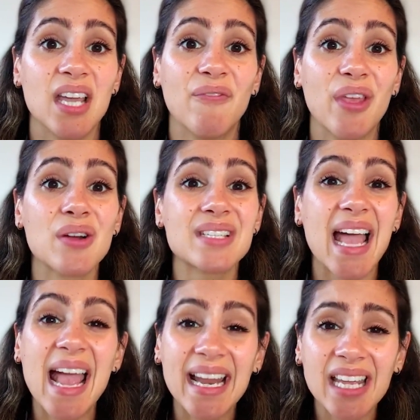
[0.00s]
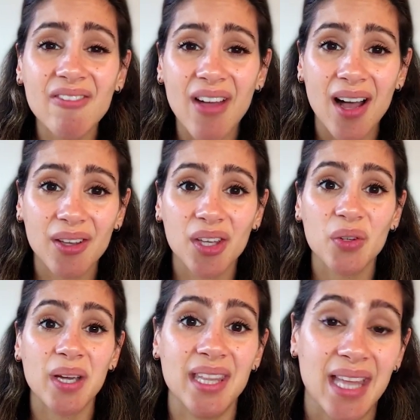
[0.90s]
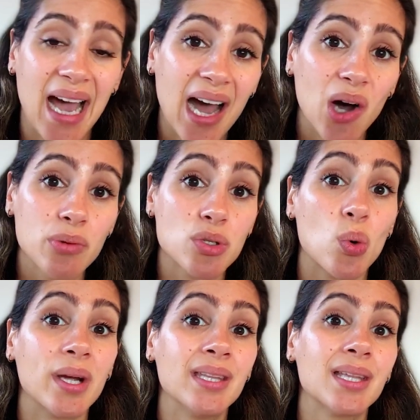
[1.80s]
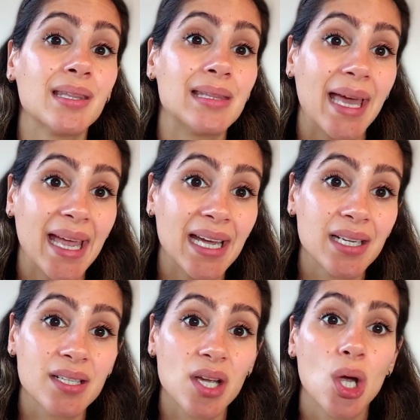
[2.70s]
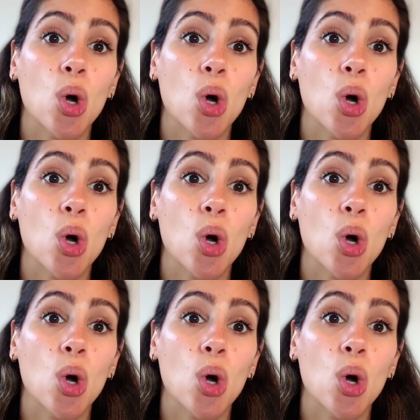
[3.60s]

If there's any value in the house or in the land,